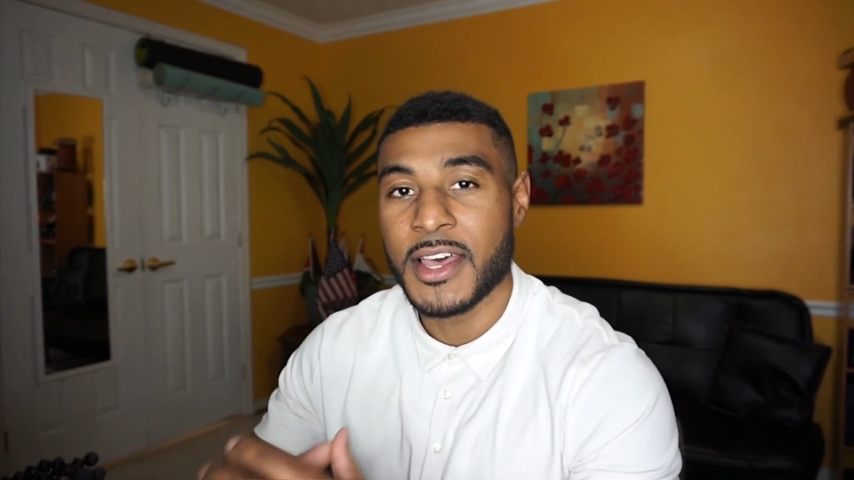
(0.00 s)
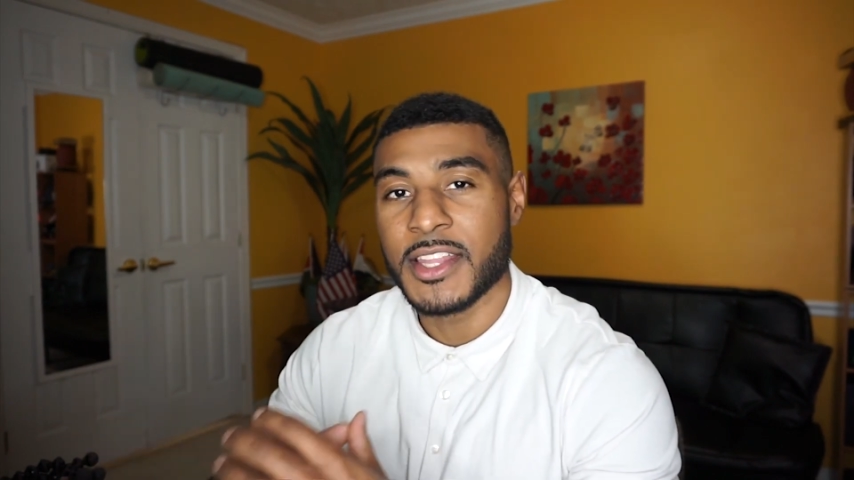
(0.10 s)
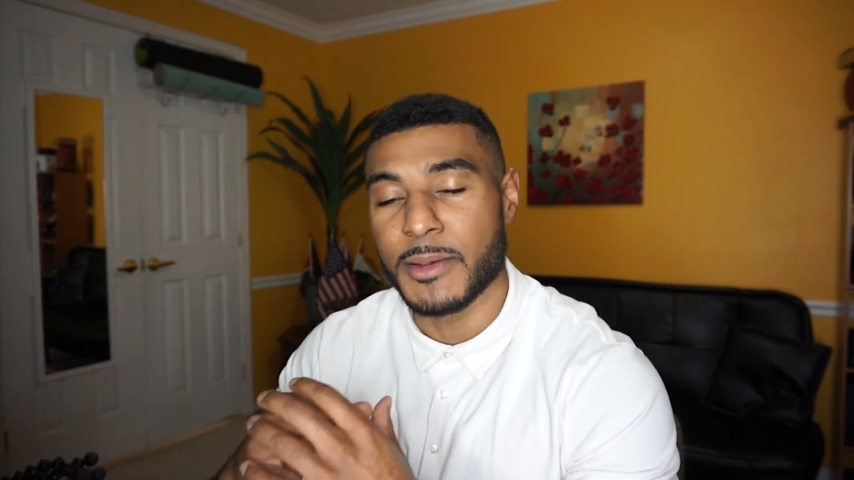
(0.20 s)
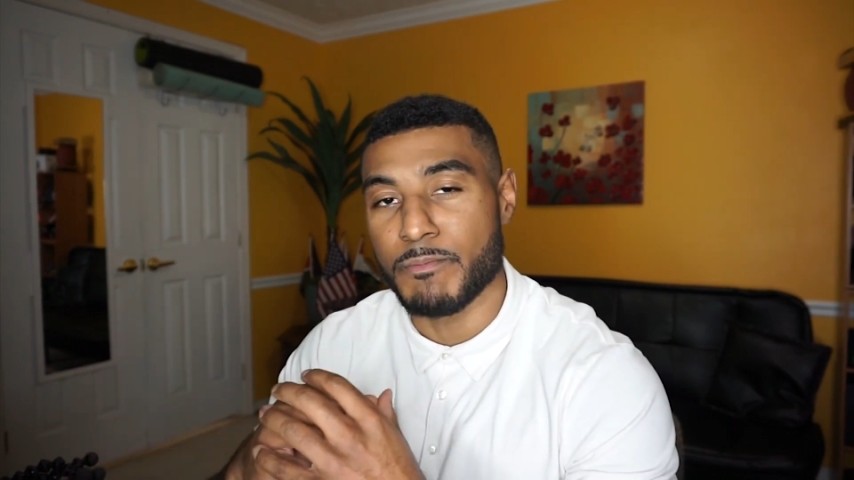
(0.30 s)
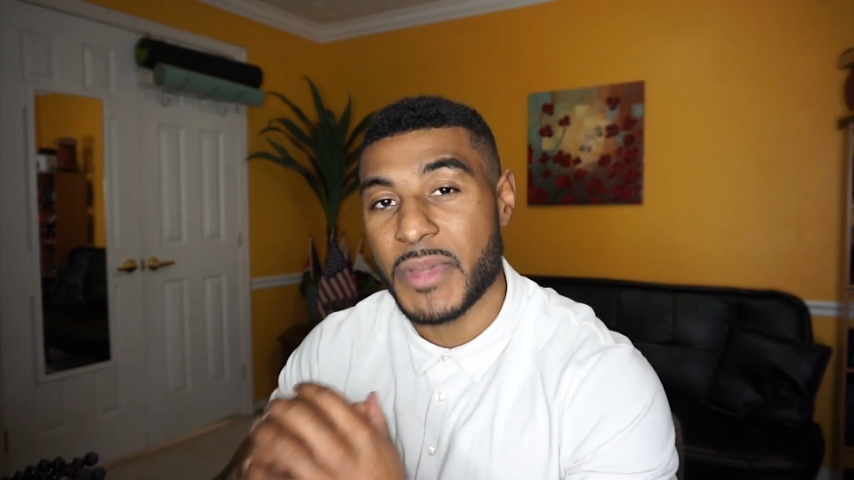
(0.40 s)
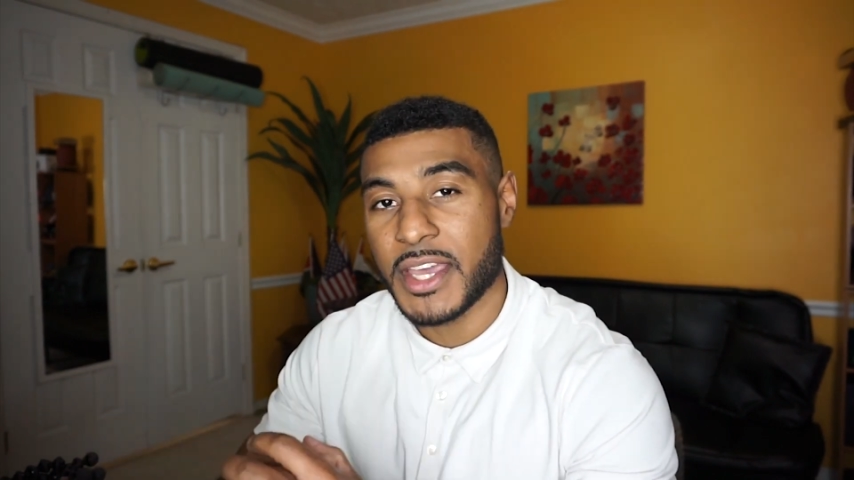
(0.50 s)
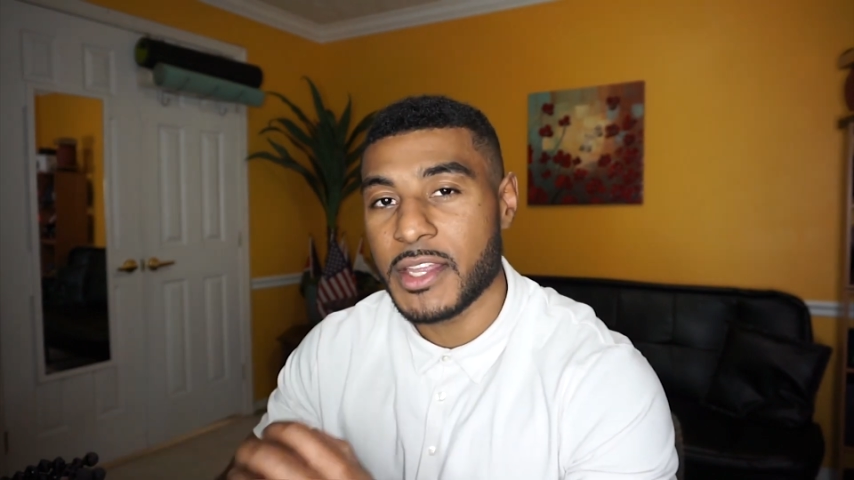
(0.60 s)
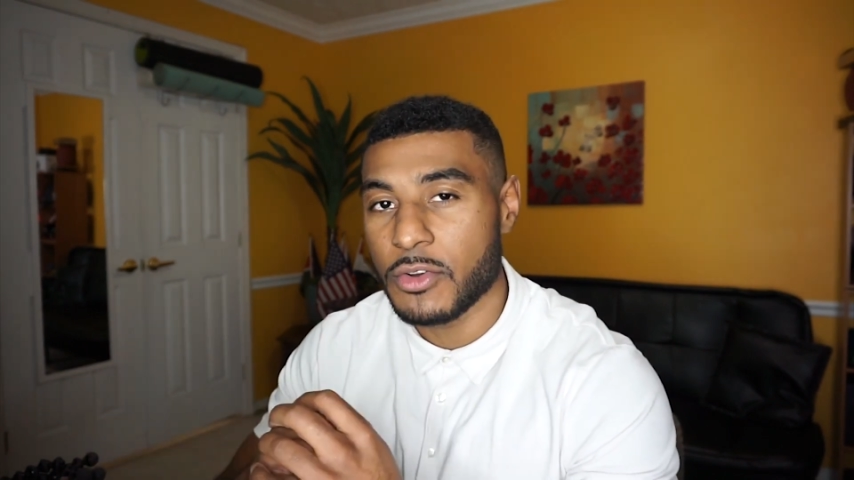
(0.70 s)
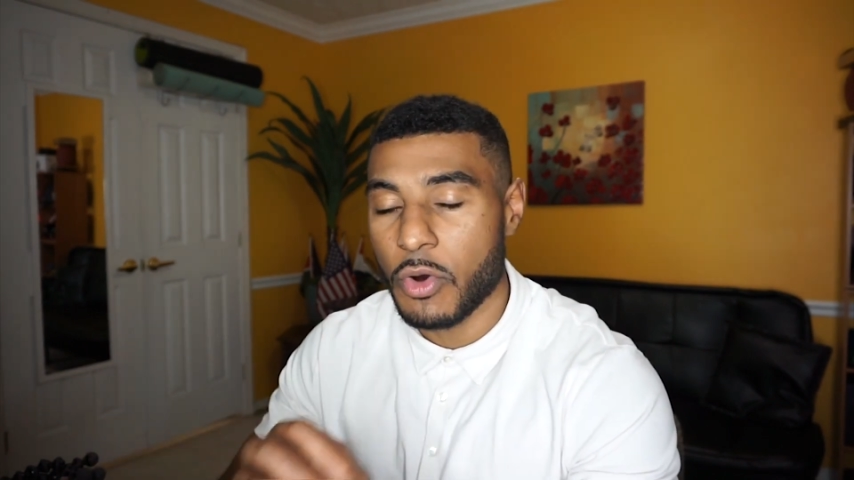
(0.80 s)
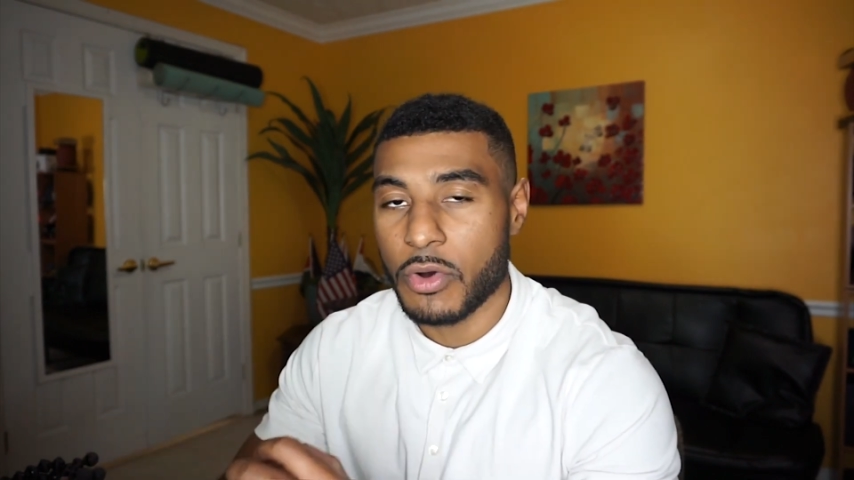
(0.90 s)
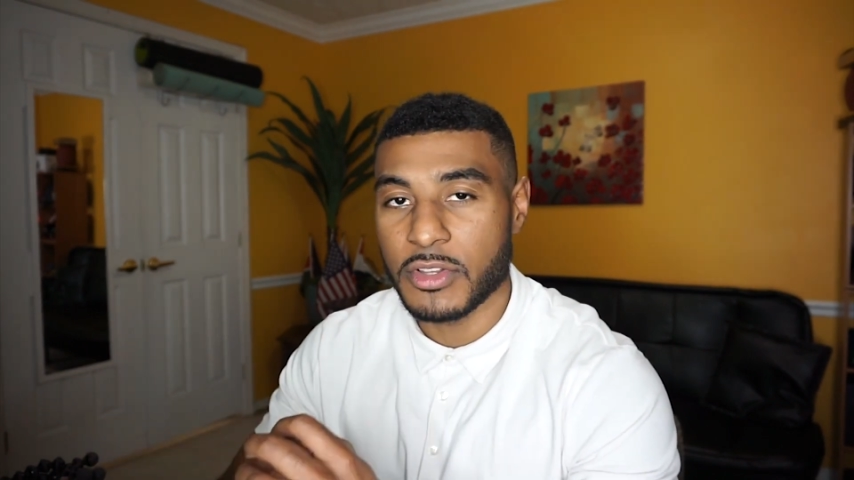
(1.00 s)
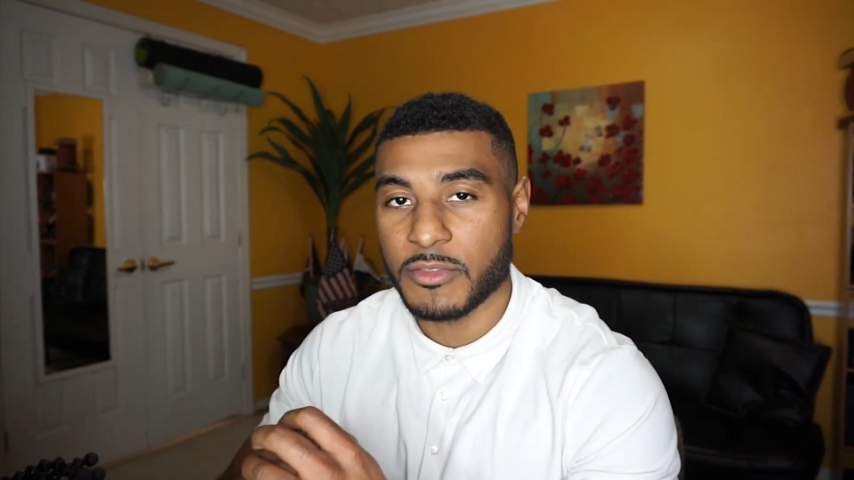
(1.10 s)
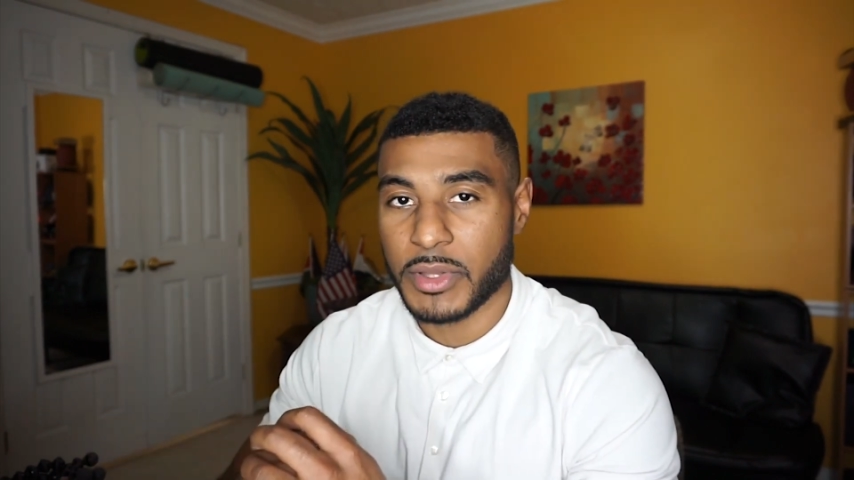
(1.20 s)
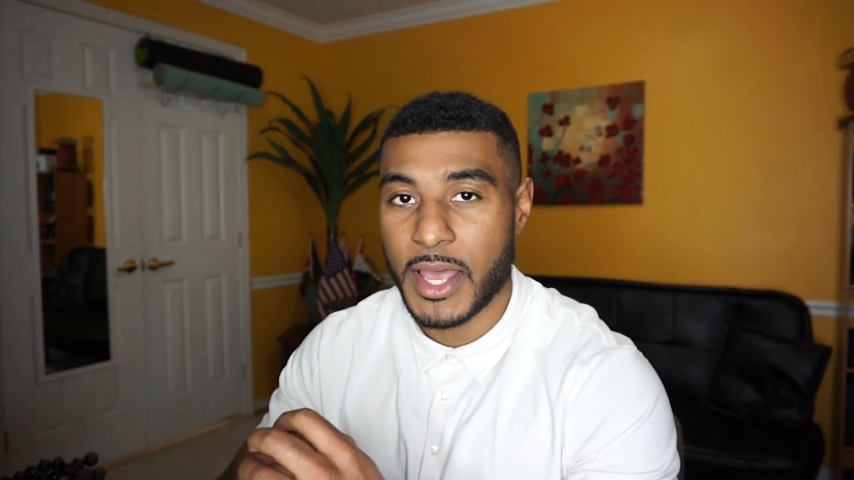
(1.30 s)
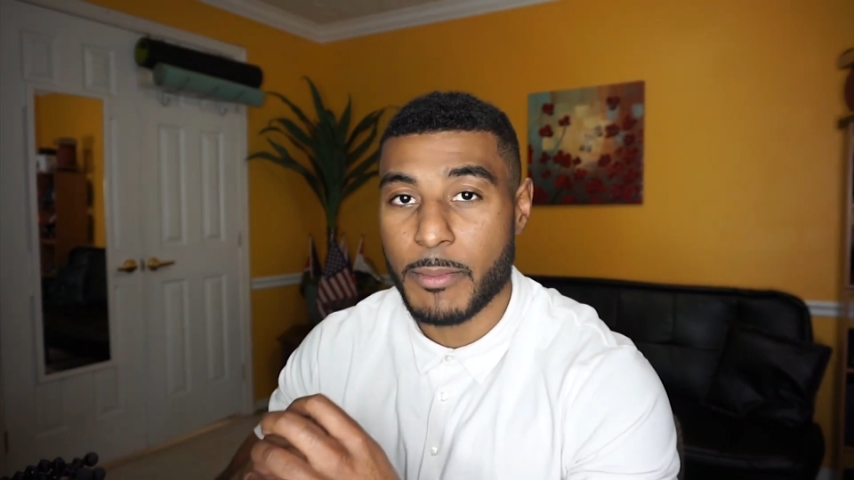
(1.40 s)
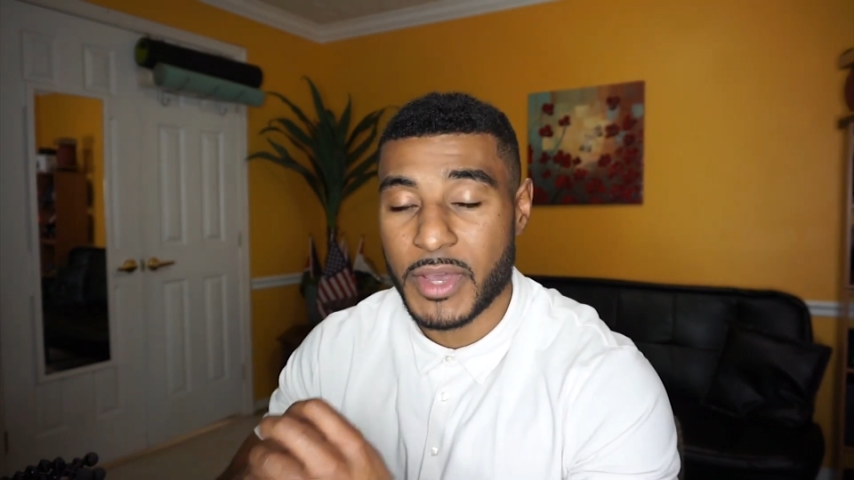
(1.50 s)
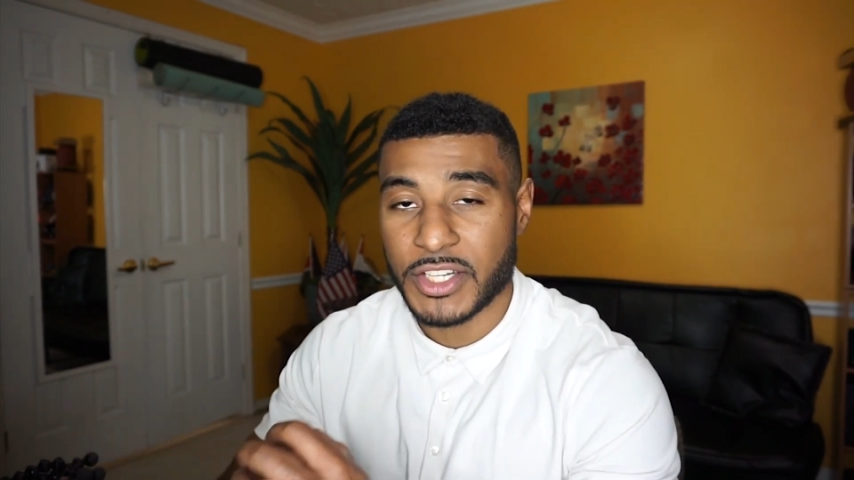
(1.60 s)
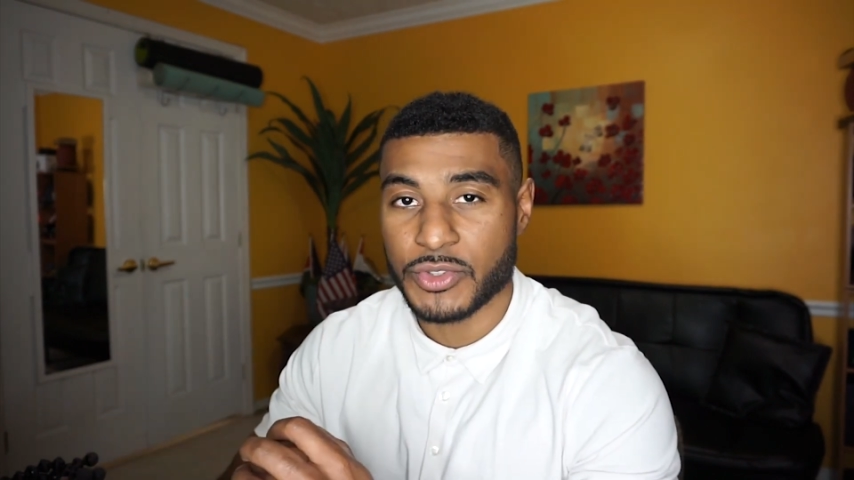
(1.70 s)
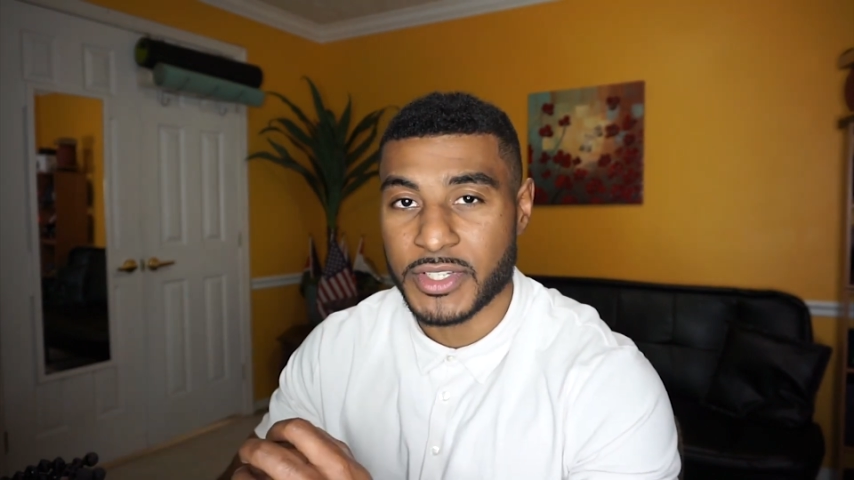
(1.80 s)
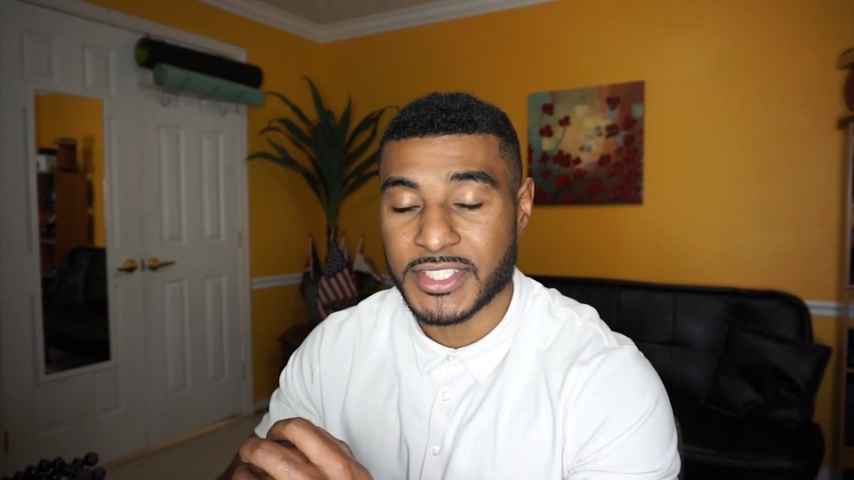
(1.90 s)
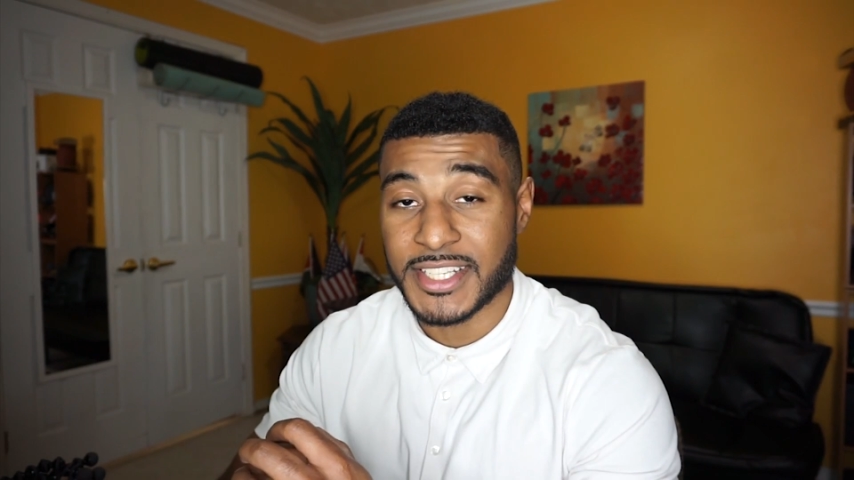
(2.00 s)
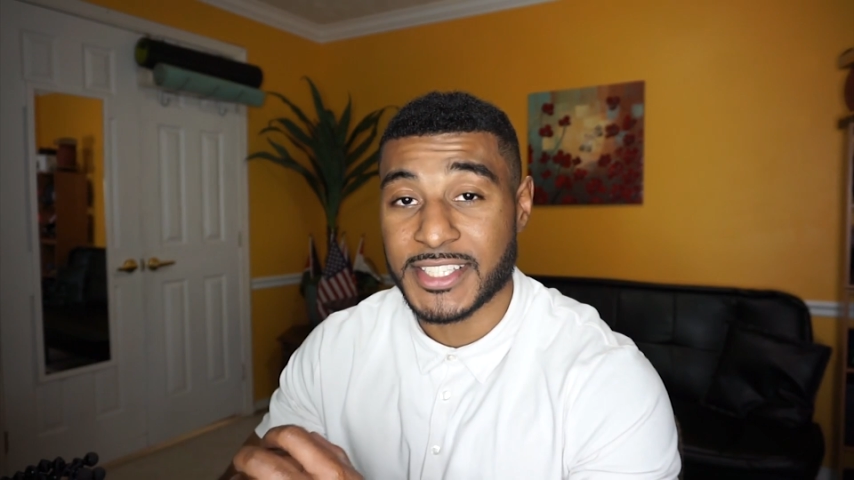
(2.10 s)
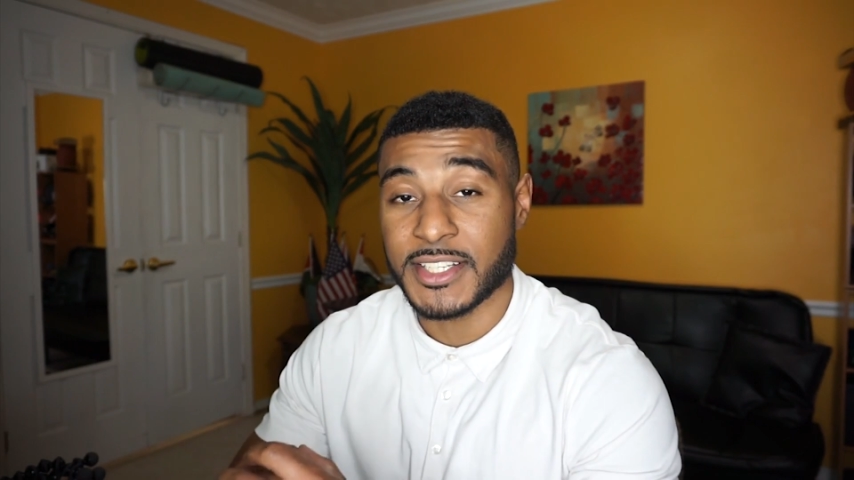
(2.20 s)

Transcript: The main goal of plyometrics is